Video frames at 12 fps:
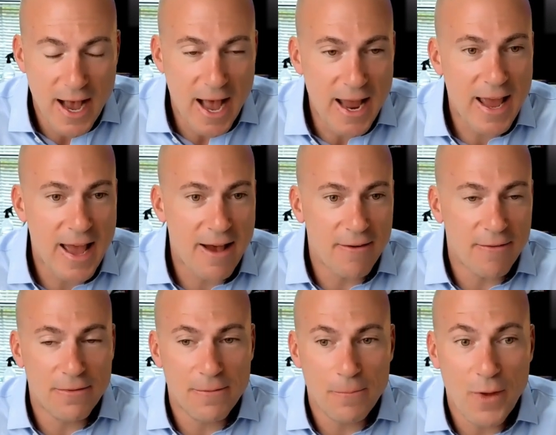I
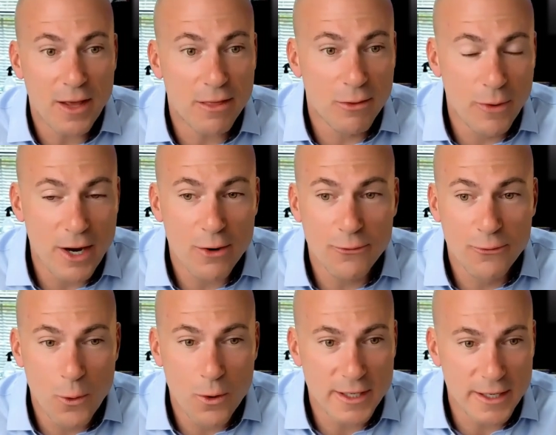have like three or
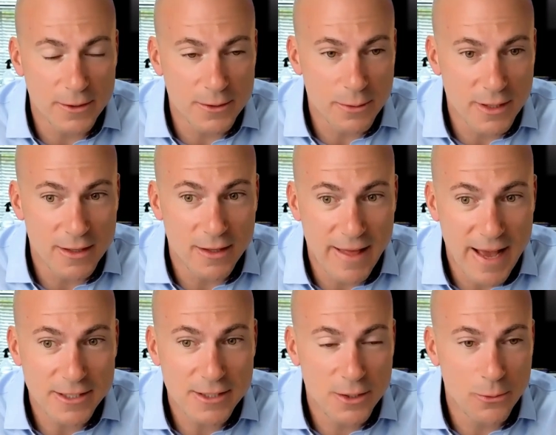four deals within the
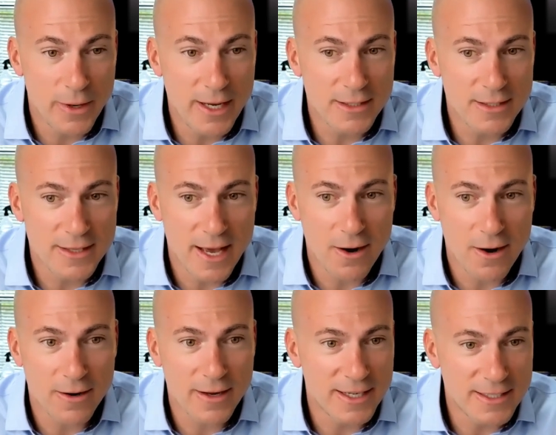last two weeks that
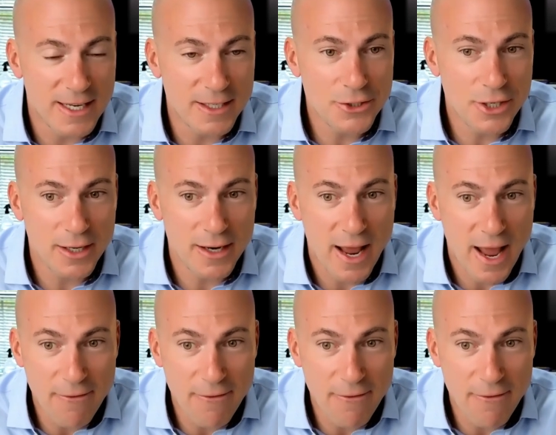are contingent